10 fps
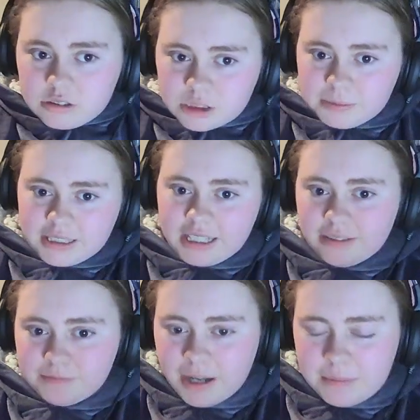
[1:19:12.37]
just been kind
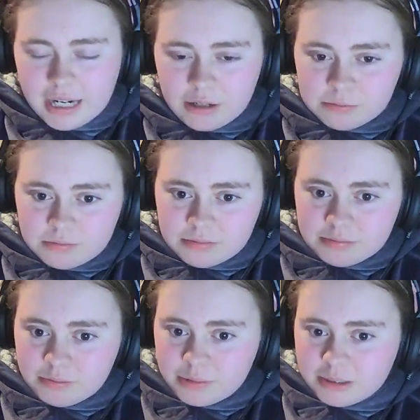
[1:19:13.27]
of vibing out
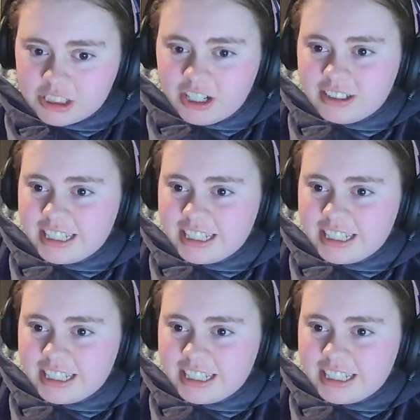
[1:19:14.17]
pretty much